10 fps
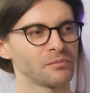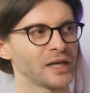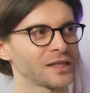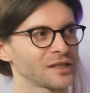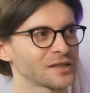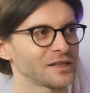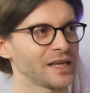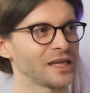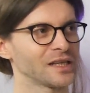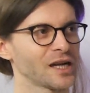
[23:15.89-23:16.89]
bad at
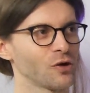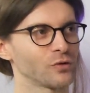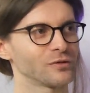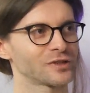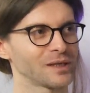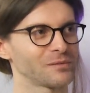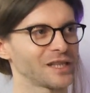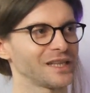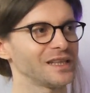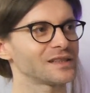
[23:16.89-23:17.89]
saying how good
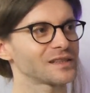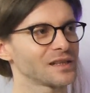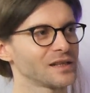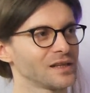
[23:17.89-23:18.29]
something is.